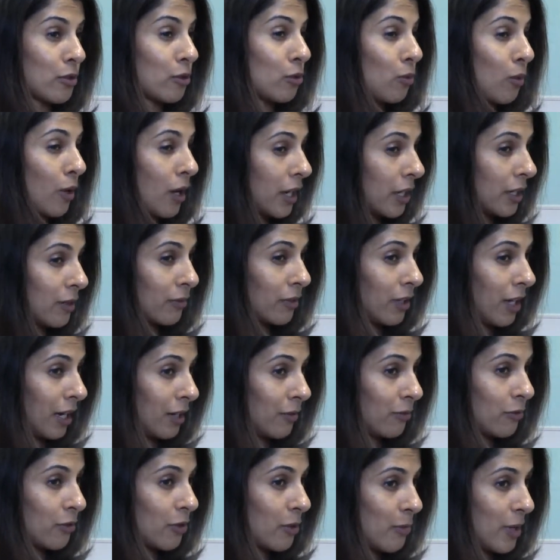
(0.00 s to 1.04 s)
So quality of
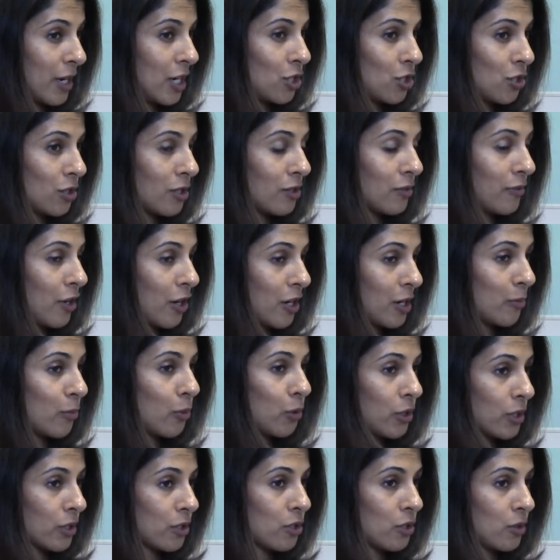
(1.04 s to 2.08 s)
life for the patient is very
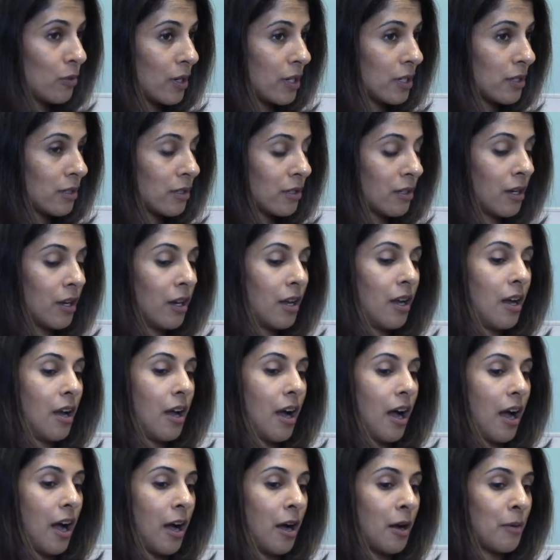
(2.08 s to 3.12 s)
important to us
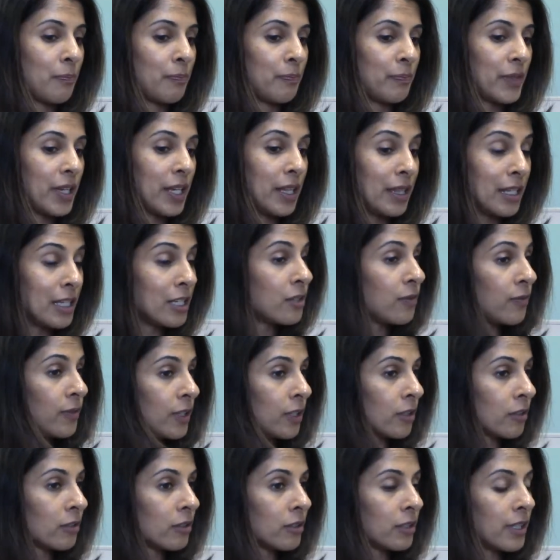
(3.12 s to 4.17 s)
in this
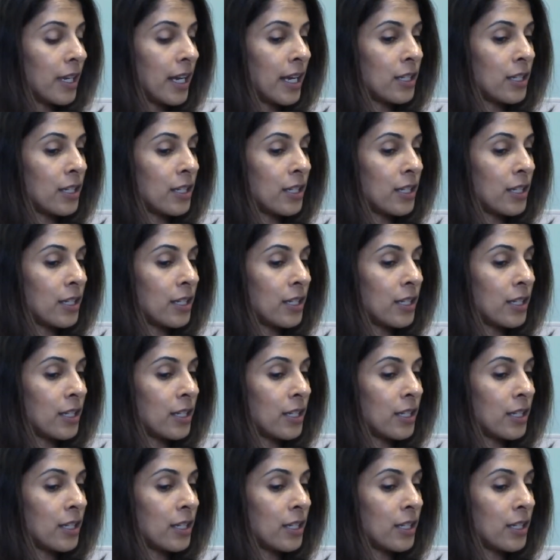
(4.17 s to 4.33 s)
field.